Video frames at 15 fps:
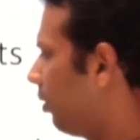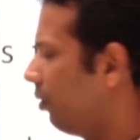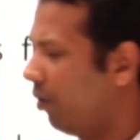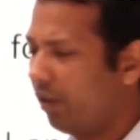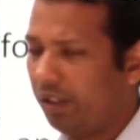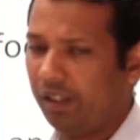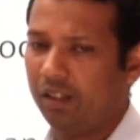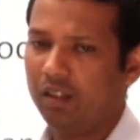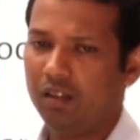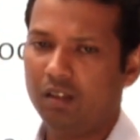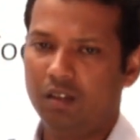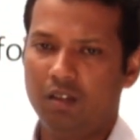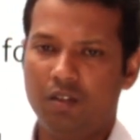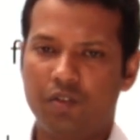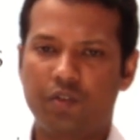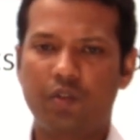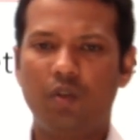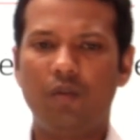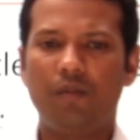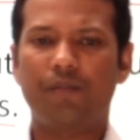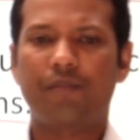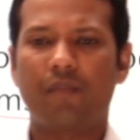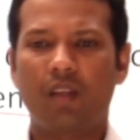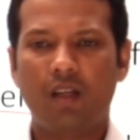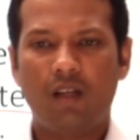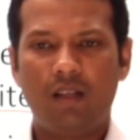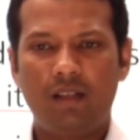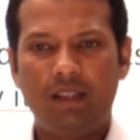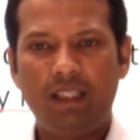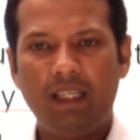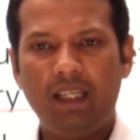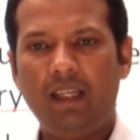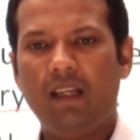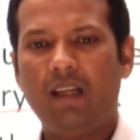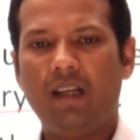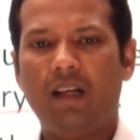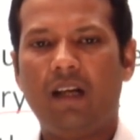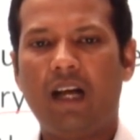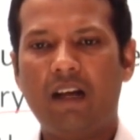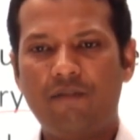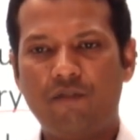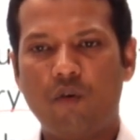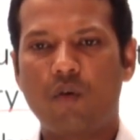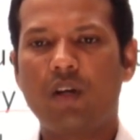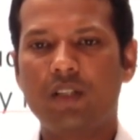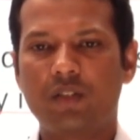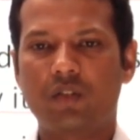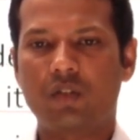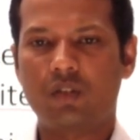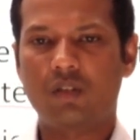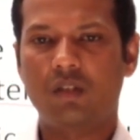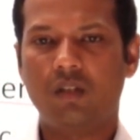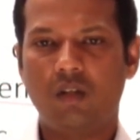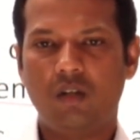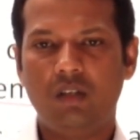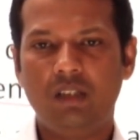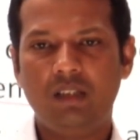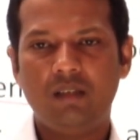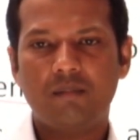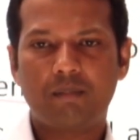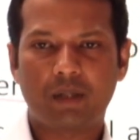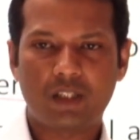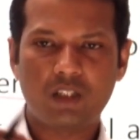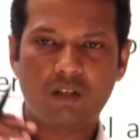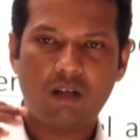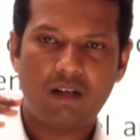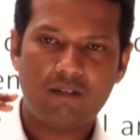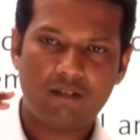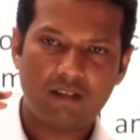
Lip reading: Okay, so they are focused in particular